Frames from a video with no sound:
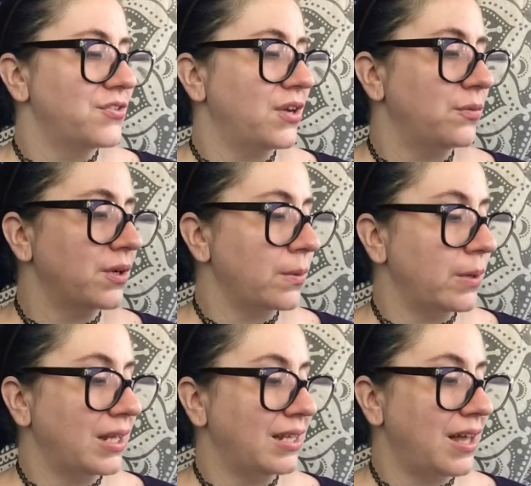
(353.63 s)
So I really,
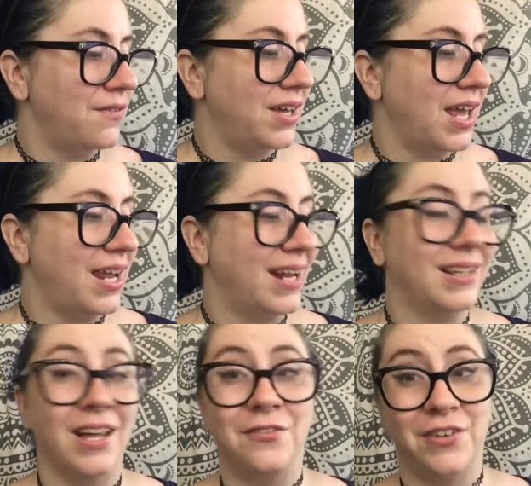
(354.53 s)
really love it, and
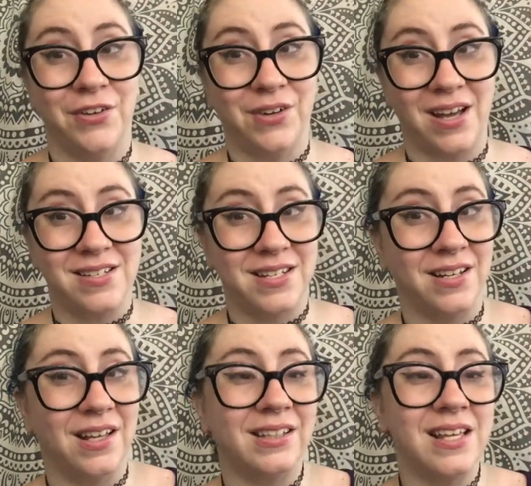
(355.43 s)
I'd love for you guys
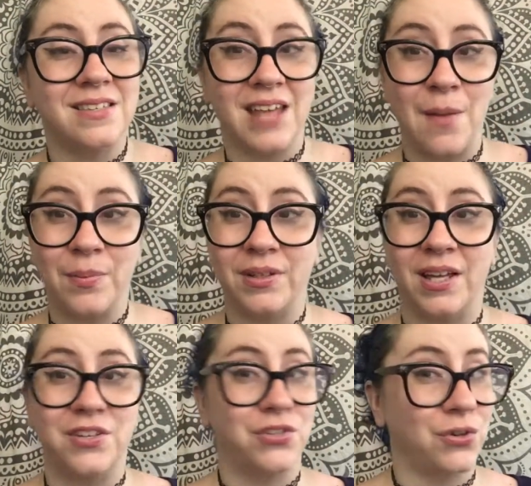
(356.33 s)
to at least sample
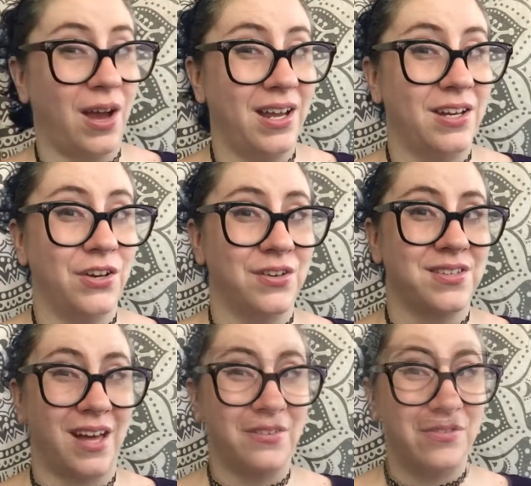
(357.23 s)
it and try it
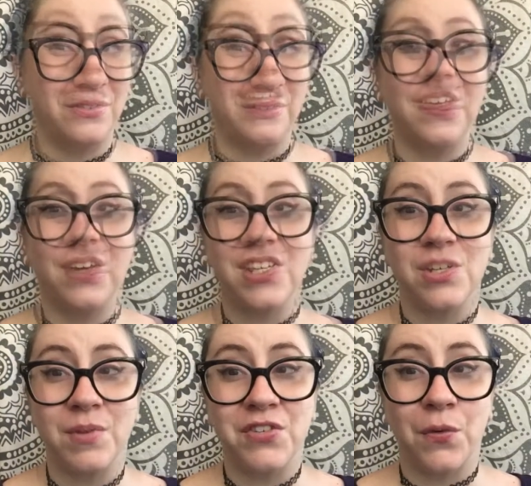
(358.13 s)
yourself. Thank you guys
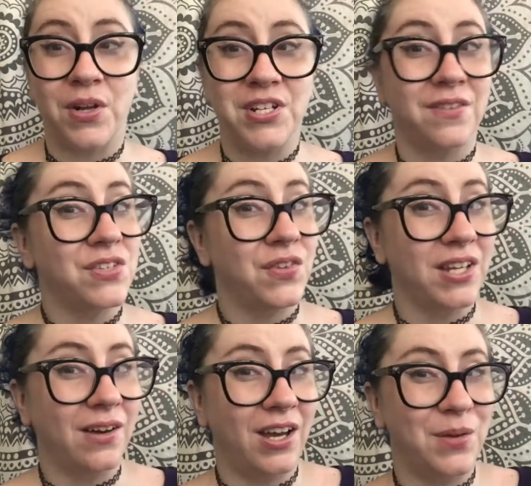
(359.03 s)
so much for watching this
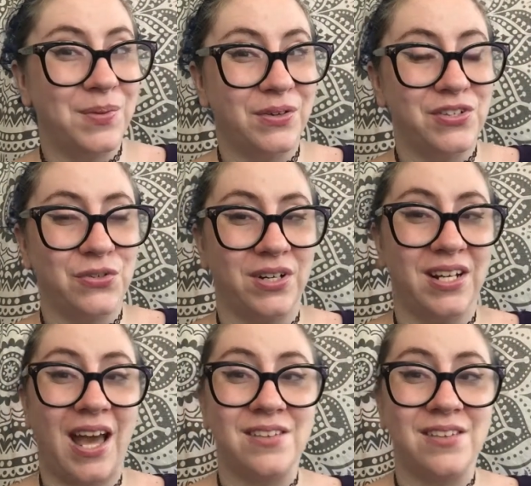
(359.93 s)
video. I hope you enjoyed it.